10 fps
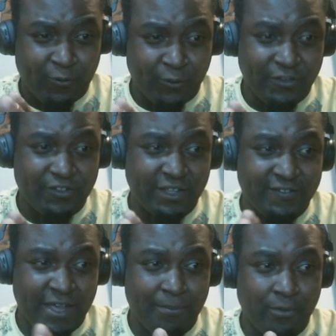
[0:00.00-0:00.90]
this
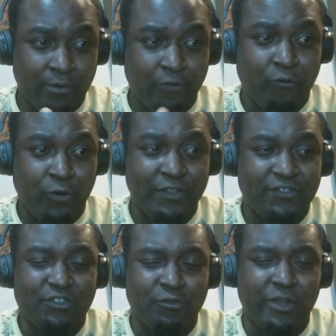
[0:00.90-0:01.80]
example, or for this
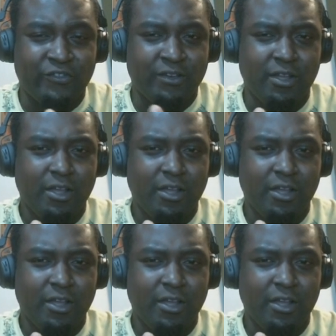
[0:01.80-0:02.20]
situation.